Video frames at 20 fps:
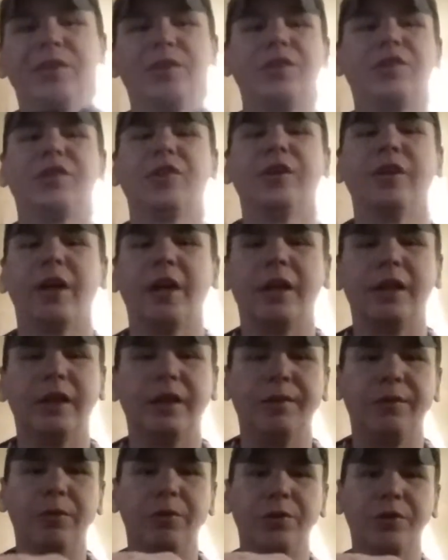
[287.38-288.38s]
some kind of
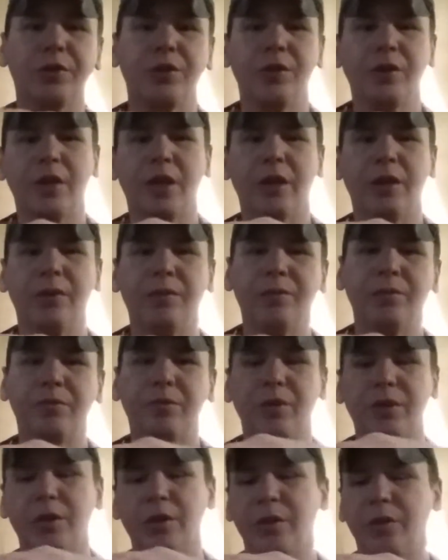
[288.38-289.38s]
level, some kind
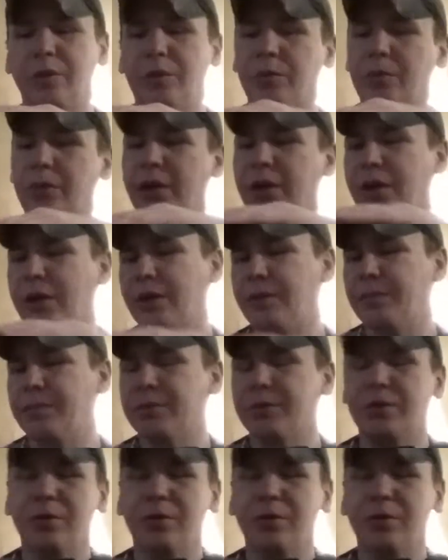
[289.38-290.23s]
of